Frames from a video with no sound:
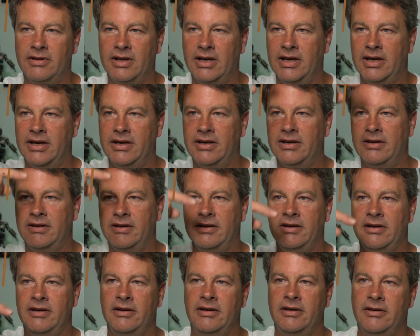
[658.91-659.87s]
like
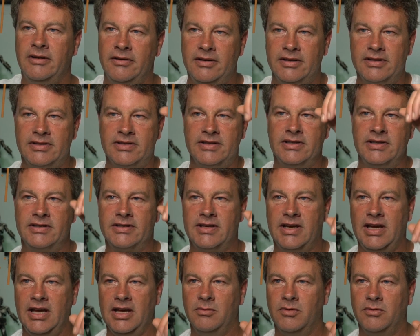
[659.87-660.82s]
this
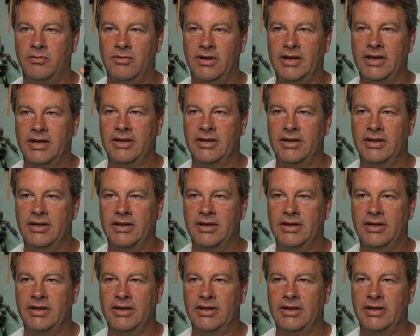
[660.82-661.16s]
cable running